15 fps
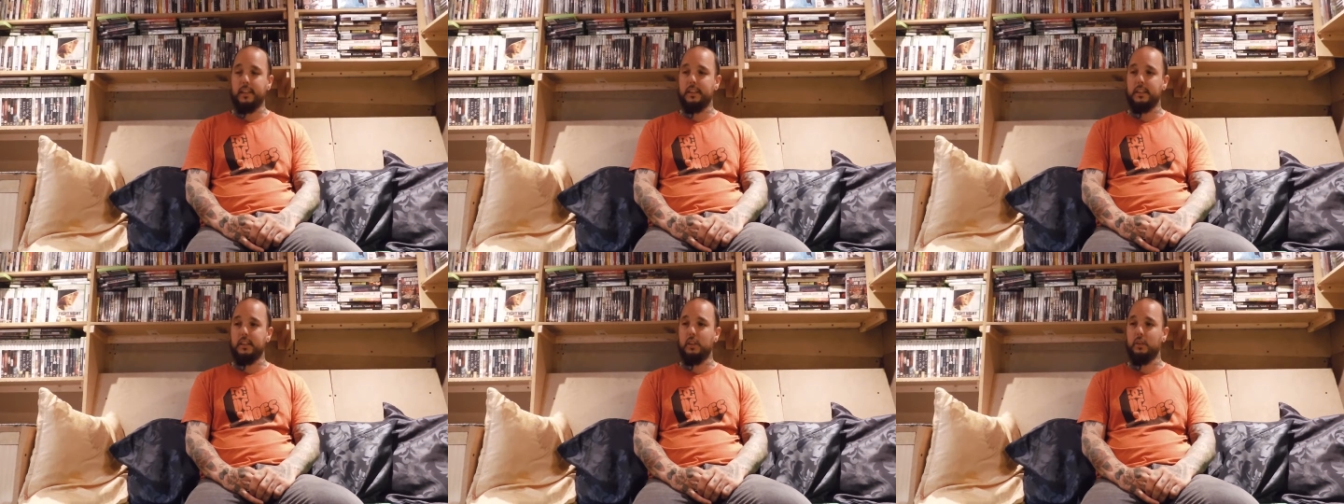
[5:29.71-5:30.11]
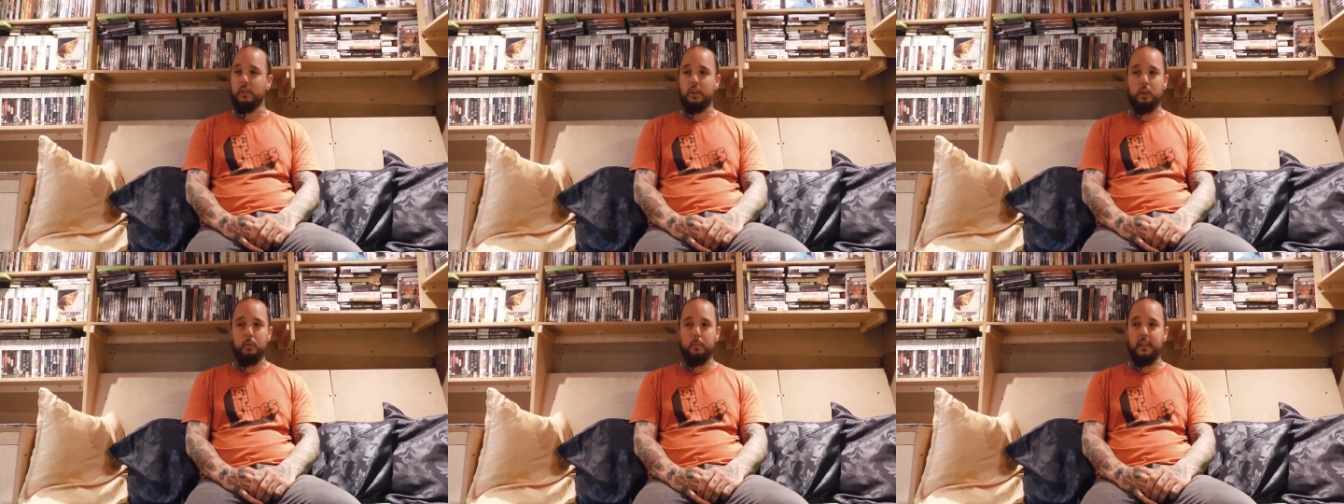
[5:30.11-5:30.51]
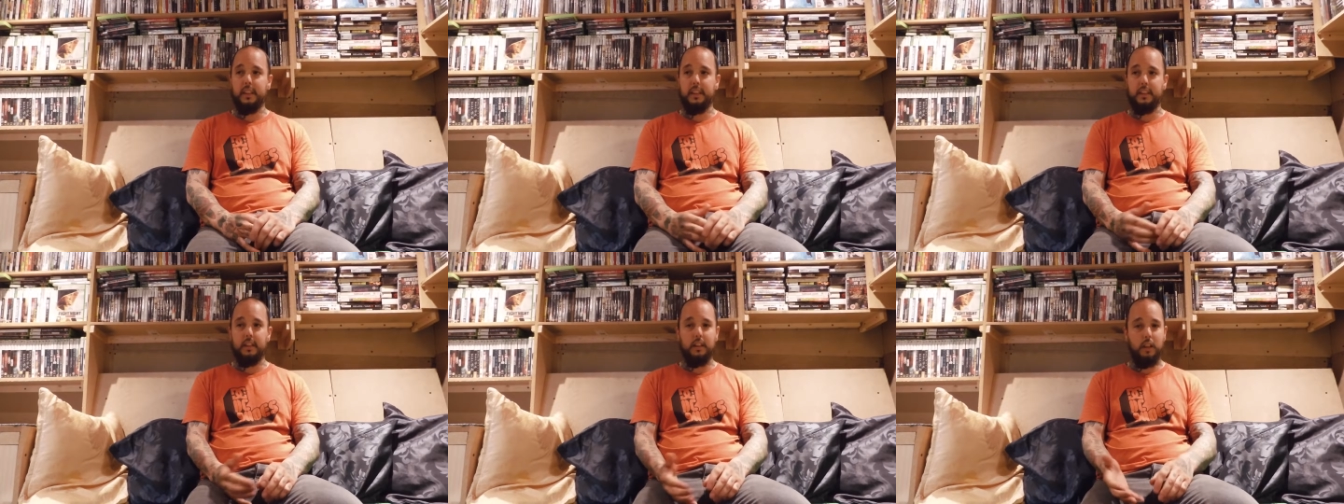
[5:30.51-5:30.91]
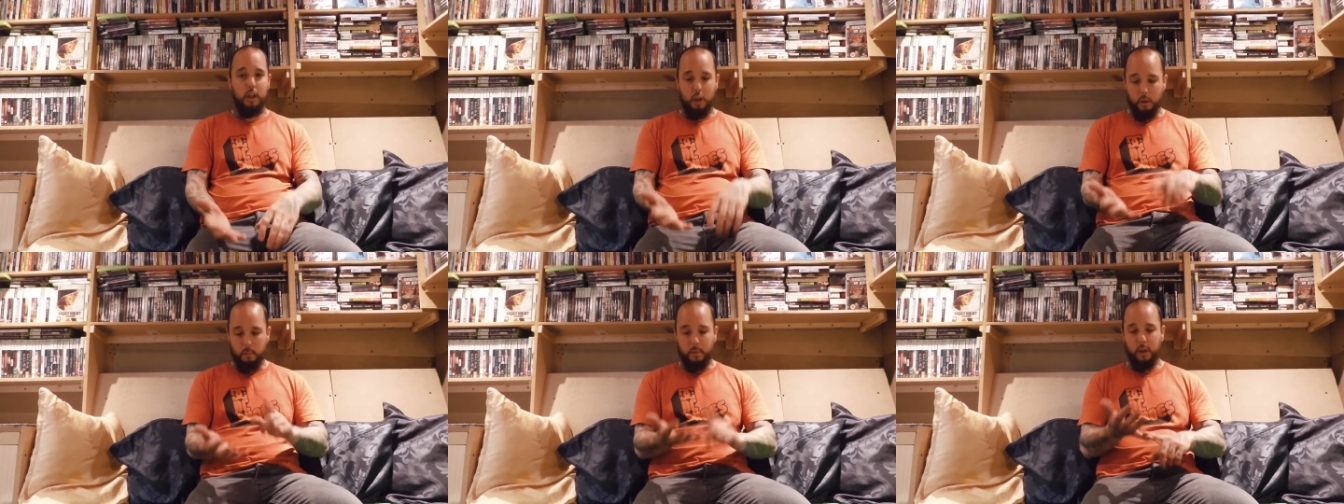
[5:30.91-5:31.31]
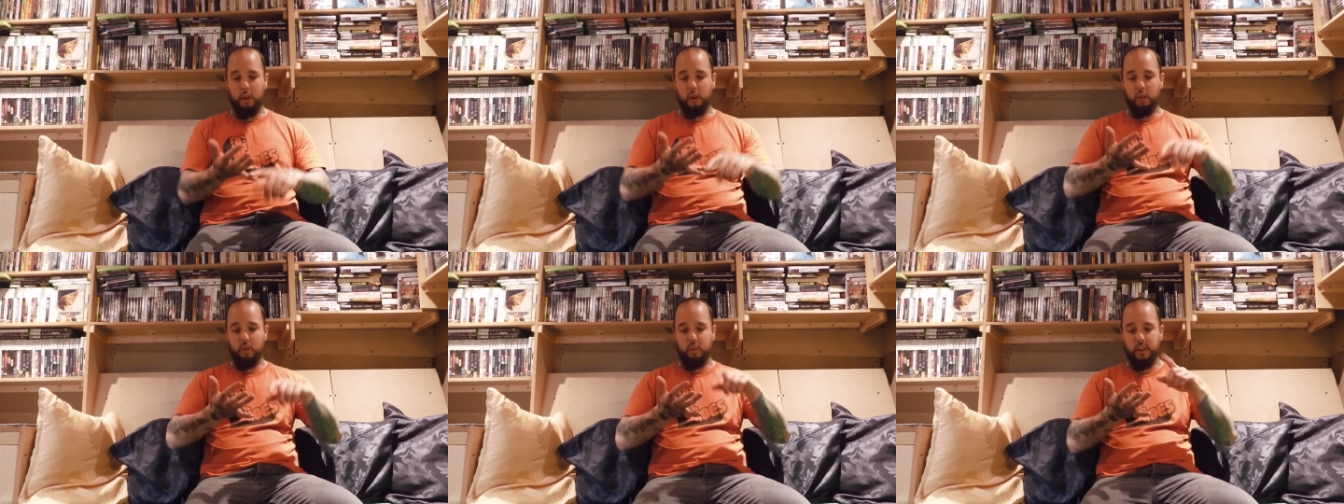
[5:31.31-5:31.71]
someone's committed a
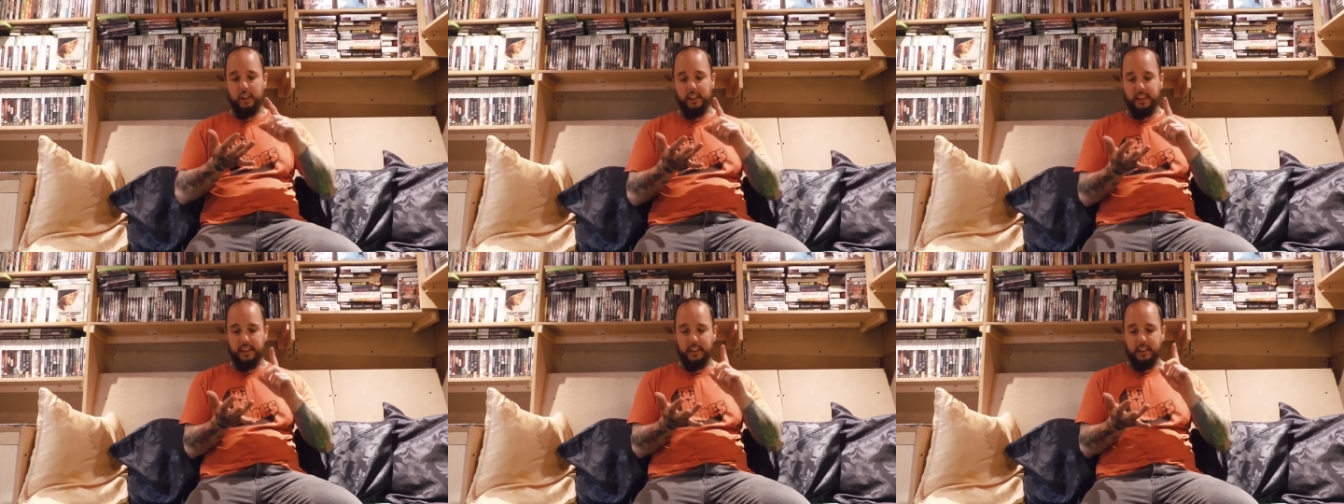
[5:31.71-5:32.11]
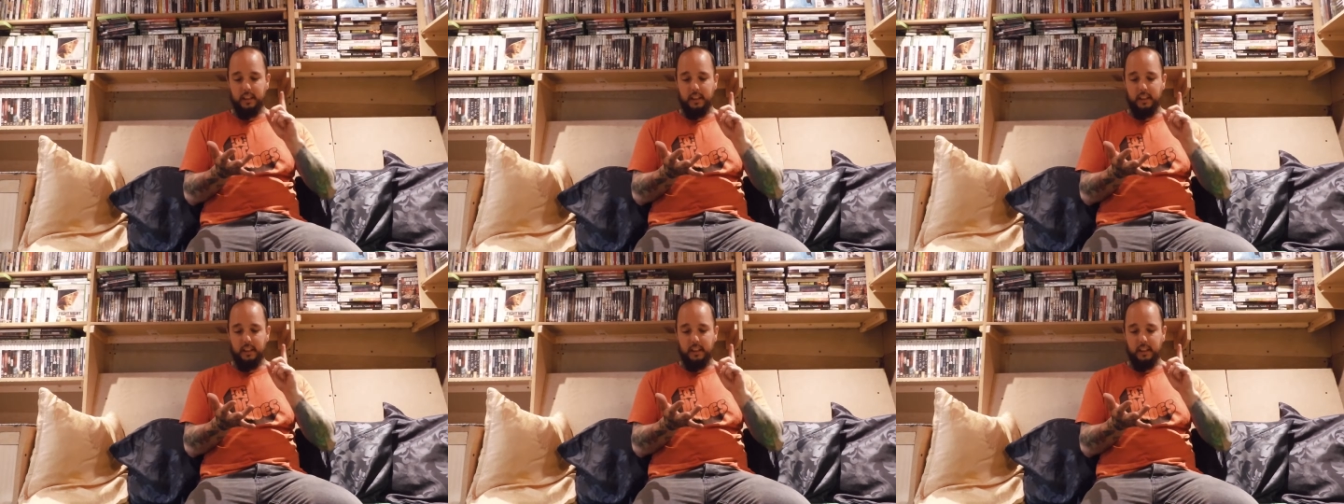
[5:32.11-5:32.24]
burglary,